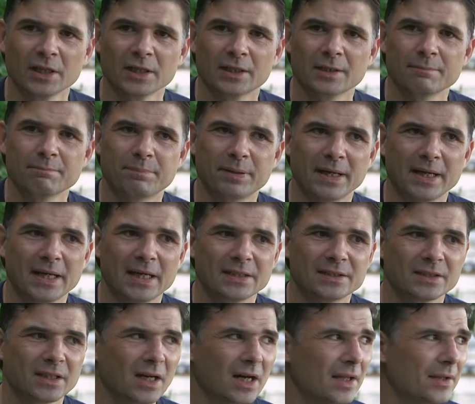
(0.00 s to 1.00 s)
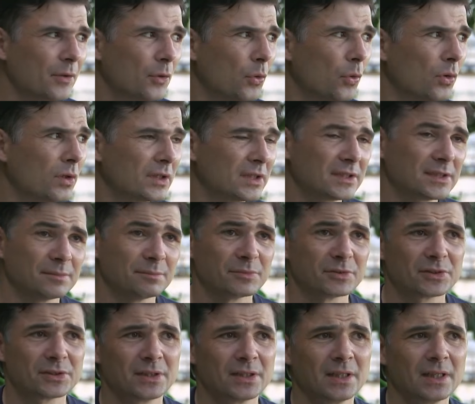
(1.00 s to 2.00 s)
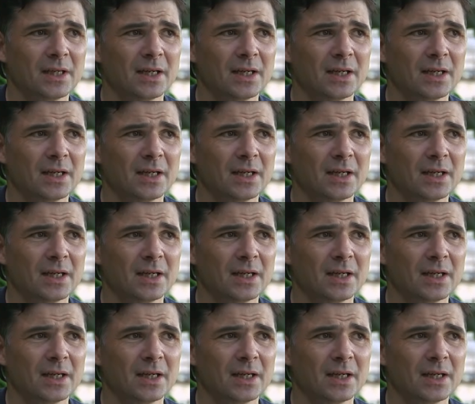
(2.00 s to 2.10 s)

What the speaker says: compared to other organisms?